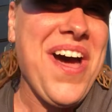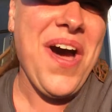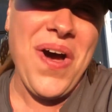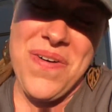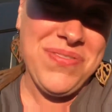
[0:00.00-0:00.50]

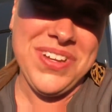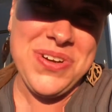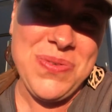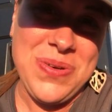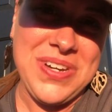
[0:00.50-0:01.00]
Hopefully
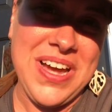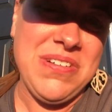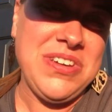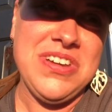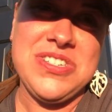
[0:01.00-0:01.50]
it won't die
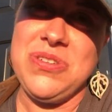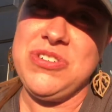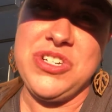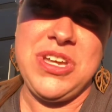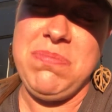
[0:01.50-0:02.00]
on you, as long
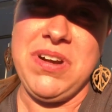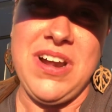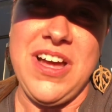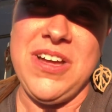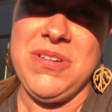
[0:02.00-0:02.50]
as you're keeping an
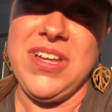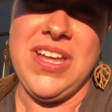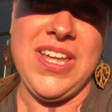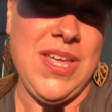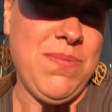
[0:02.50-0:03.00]
eye on it
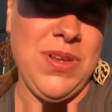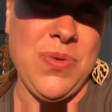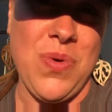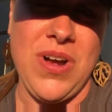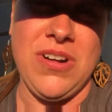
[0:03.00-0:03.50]
and keeping it
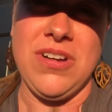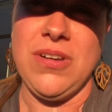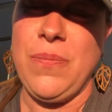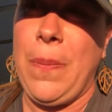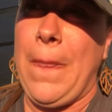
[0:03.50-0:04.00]
watered,
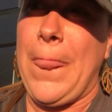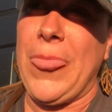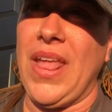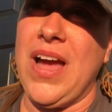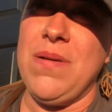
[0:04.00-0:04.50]

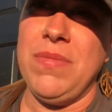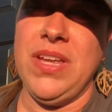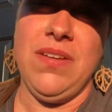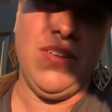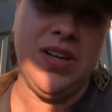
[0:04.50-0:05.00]
and
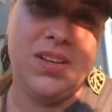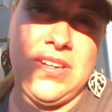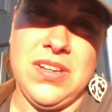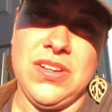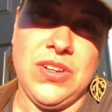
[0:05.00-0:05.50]
giving it
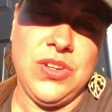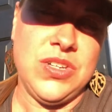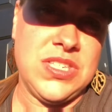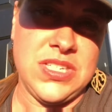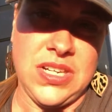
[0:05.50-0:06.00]

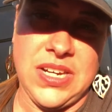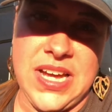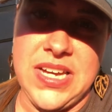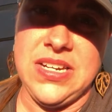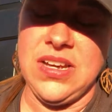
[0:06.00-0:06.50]
good
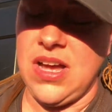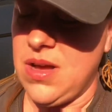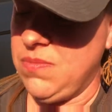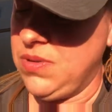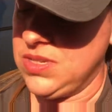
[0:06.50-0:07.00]
sunlight,
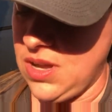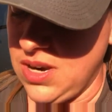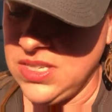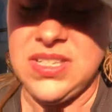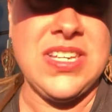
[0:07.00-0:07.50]
because
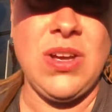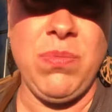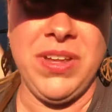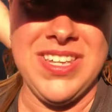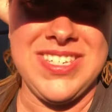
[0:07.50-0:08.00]
honestly that's all
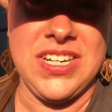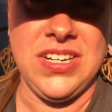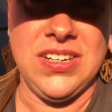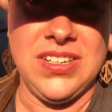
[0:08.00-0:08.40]
plants need.